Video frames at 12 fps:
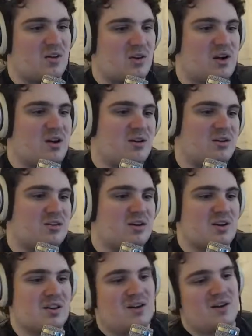other hand,
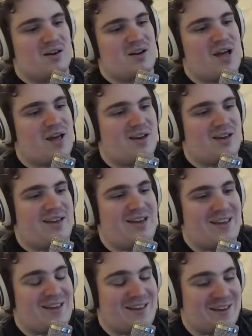had
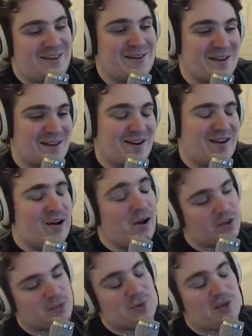a
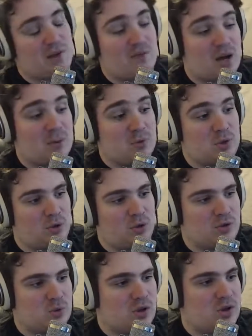speaking of items you don't
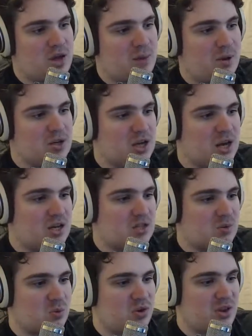lose with,
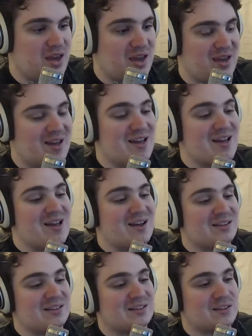Benjaz with a
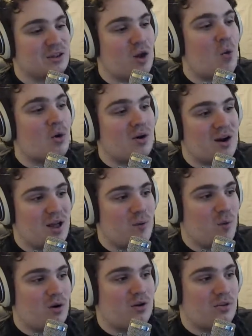lower net
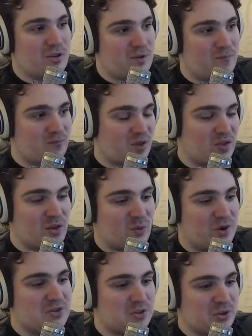worth then
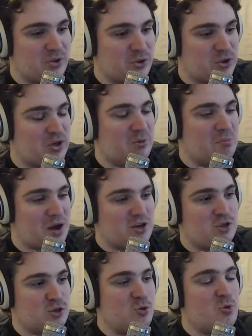Resolution by
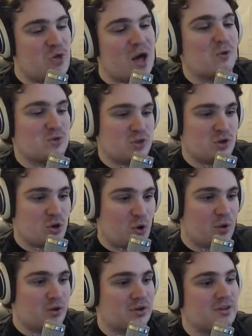2,000
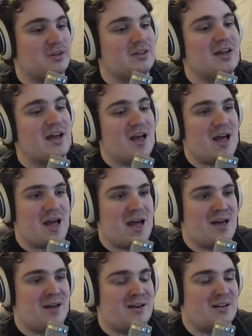gold
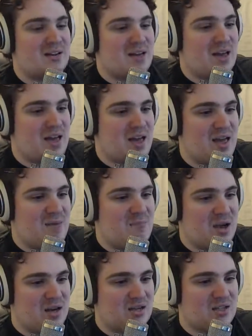had a
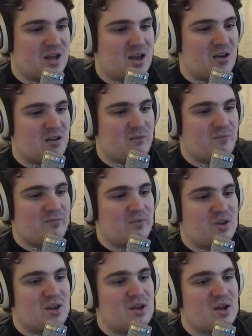Manta Style,
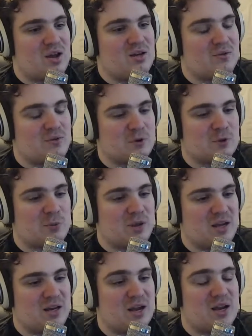a Diffusal Blade,